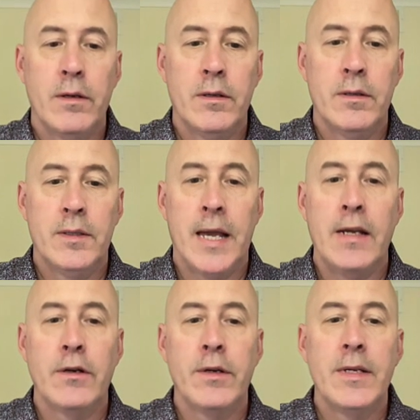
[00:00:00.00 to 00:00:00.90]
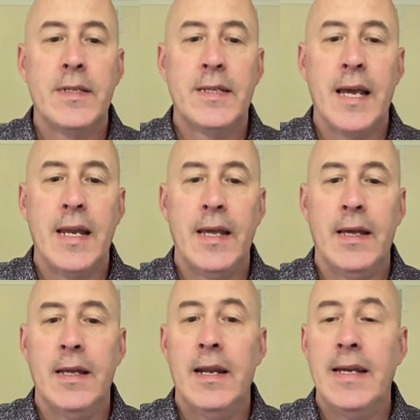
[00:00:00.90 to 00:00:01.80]
Skater is skating
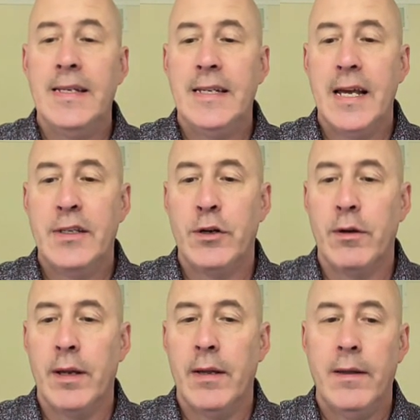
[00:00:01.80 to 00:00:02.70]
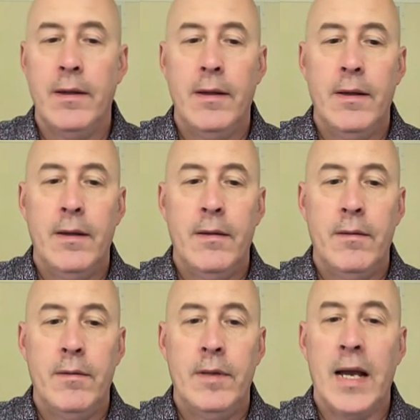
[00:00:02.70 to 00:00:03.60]
in a desert.
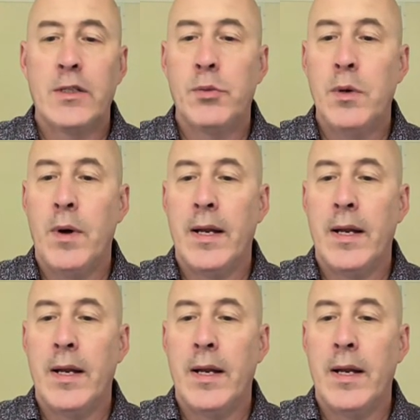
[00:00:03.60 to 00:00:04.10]
Next, we want to